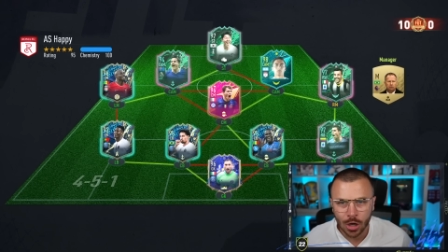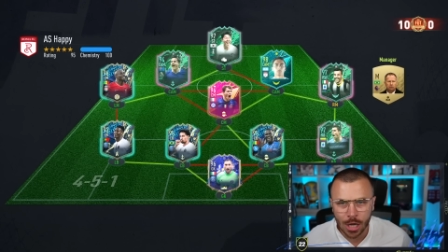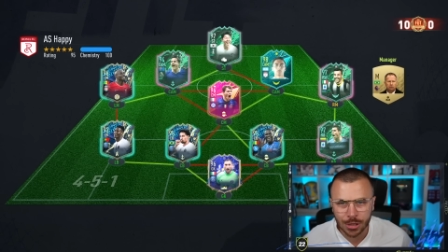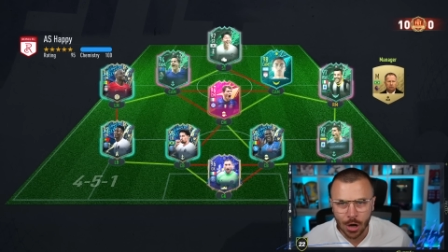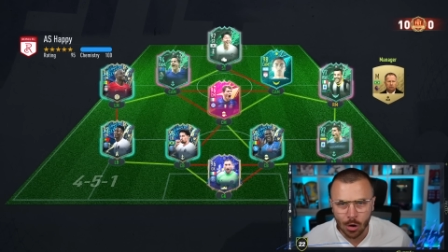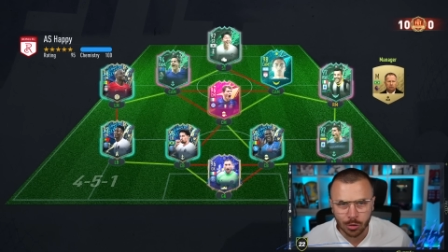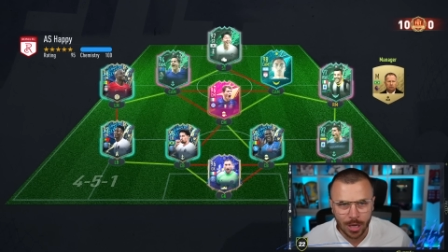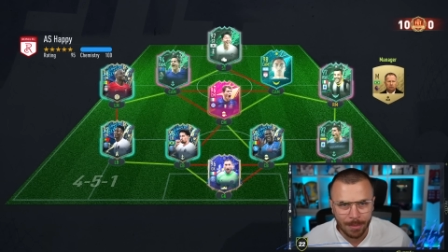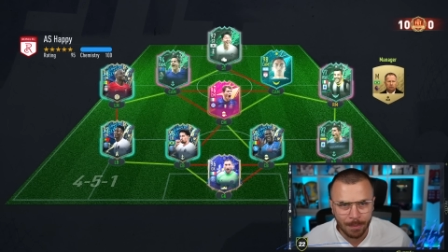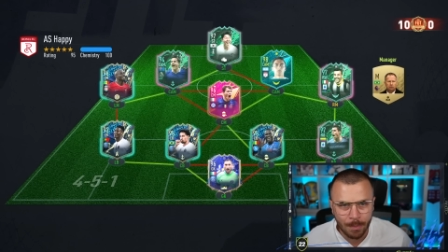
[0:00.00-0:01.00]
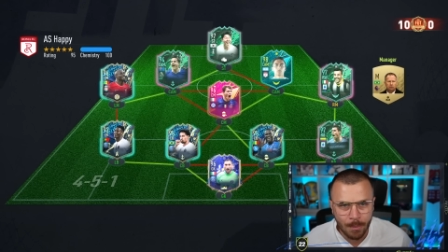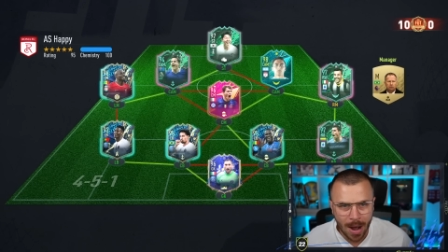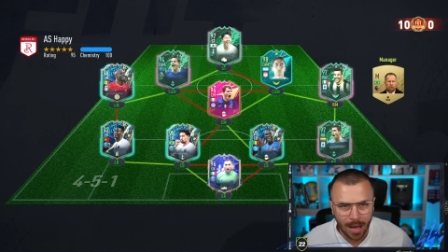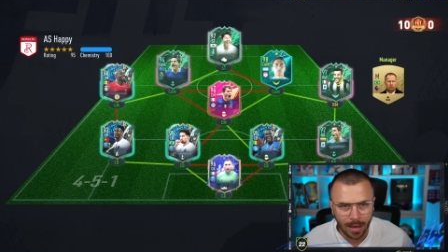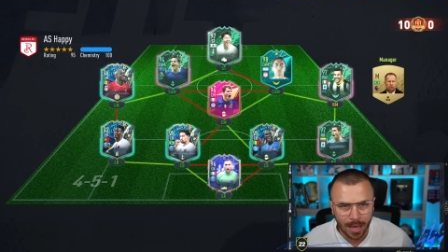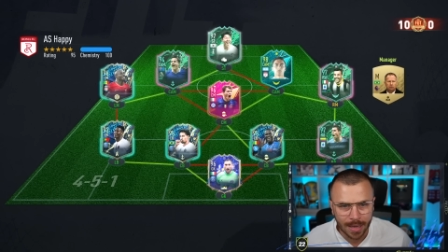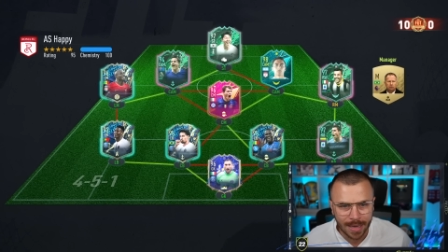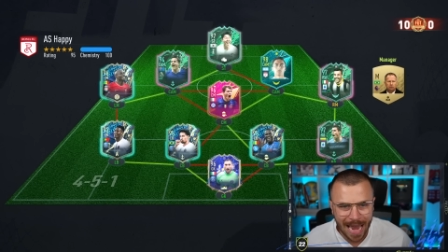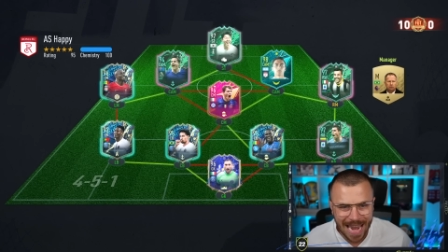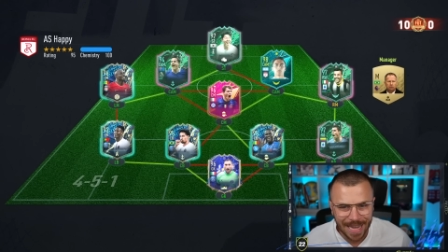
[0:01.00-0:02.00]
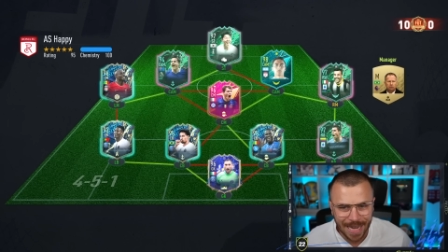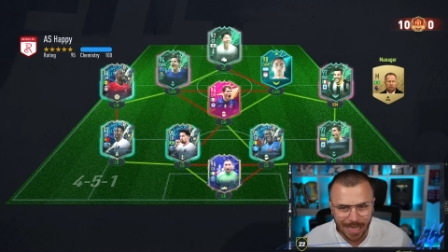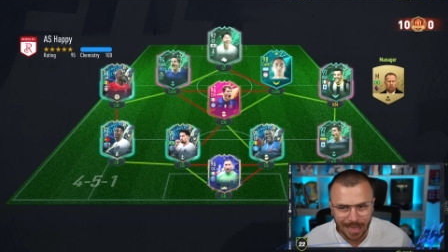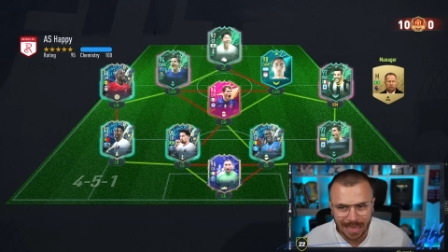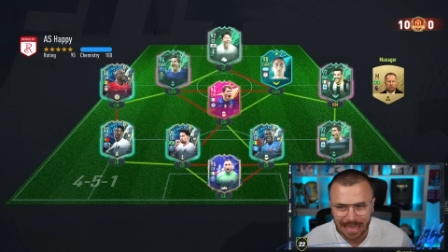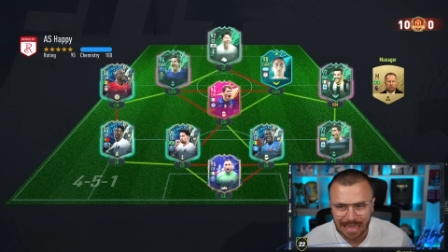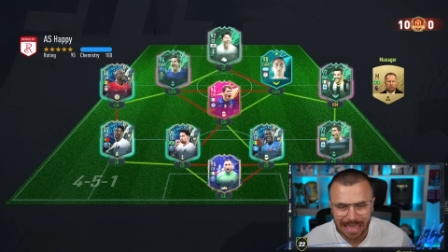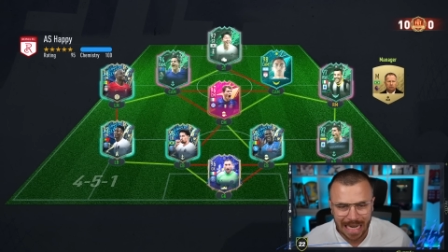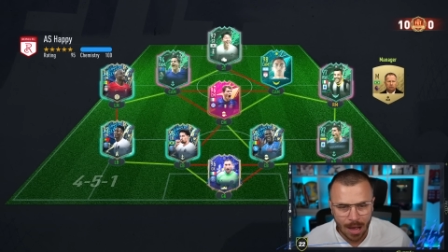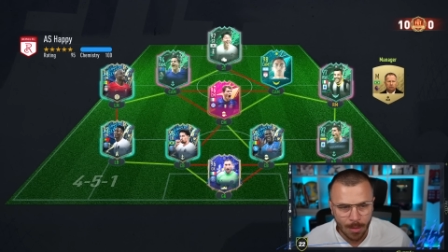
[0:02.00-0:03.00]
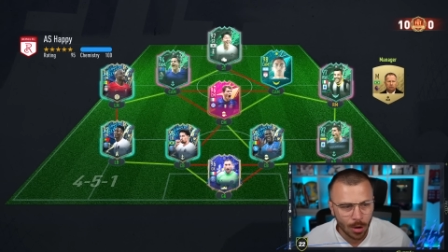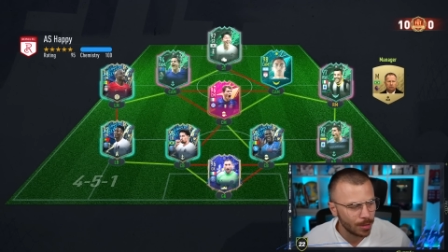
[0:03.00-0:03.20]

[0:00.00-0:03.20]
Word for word: Let's go, the Bala Cahill, come